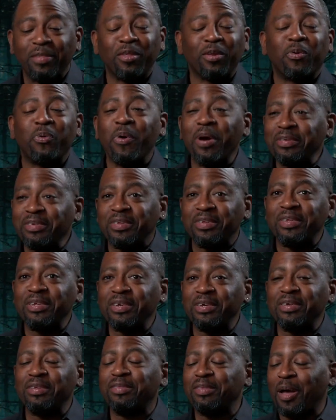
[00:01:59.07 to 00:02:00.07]
the question
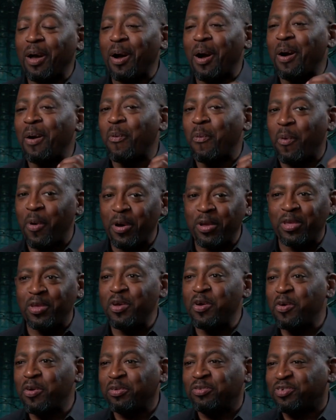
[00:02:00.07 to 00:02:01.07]
is, will
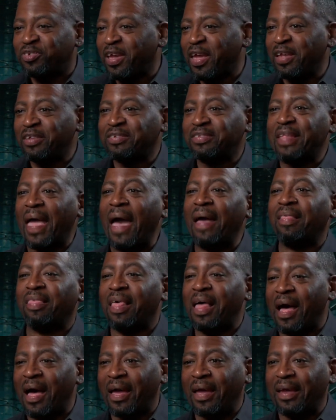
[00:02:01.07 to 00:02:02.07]
you change that
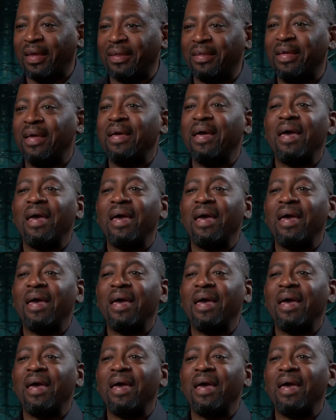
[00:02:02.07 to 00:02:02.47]
line mm